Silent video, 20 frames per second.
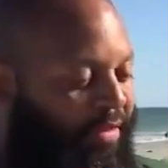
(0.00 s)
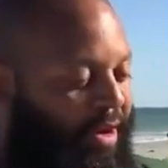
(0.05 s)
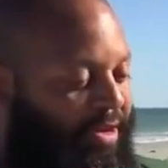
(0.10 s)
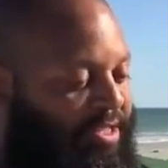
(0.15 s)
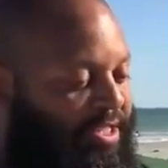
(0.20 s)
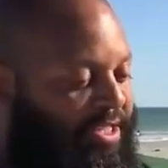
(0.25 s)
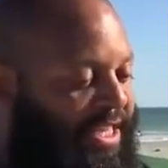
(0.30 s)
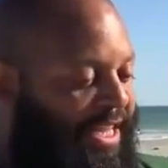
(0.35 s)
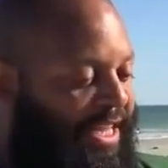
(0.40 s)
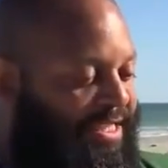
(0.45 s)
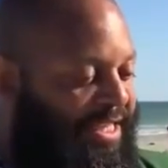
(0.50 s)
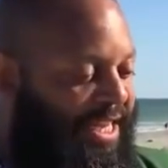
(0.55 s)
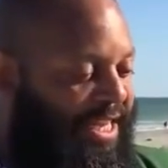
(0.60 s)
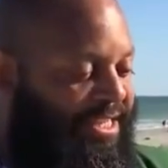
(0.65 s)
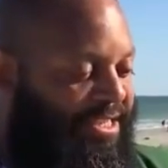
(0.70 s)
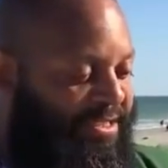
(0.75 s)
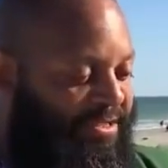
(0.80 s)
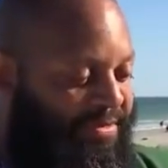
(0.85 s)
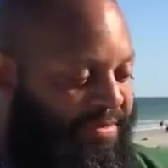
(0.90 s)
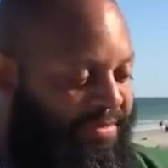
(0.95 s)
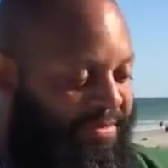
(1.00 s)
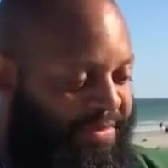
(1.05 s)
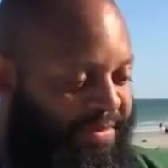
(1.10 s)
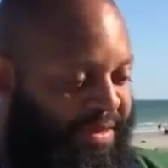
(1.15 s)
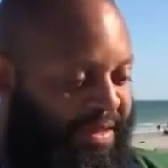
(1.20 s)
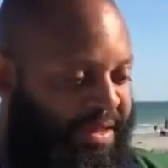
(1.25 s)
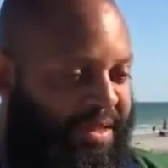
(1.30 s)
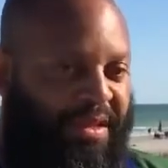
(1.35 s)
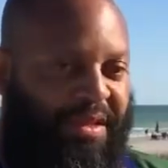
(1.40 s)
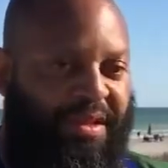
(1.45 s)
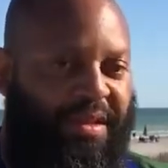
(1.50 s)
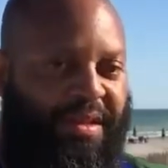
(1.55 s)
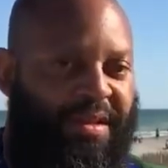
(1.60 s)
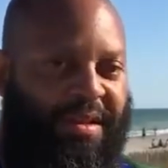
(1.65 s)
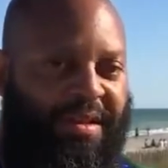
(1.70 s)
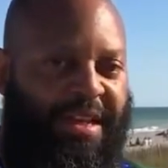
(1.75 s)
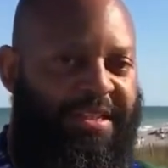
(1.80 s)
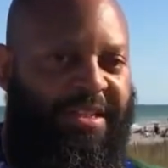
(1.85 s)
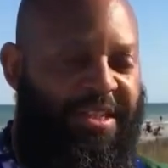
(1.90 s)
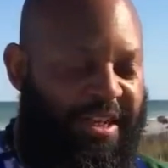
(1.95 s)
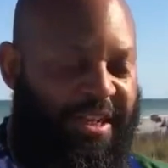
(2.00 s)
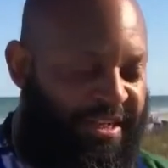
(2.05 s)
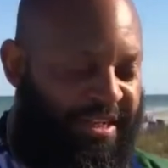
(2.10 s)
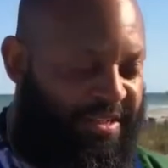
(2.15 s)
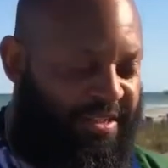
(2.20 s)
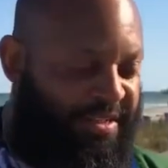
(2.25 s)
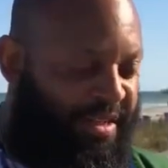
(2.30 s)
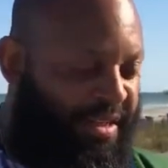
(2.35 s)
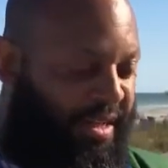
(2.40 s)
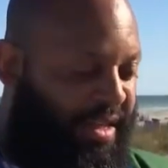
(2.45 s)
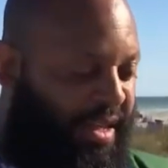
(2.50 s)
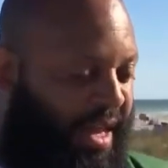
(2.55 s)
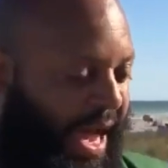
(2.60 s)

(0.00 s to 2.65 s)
Verse 6, listen. Listen to this.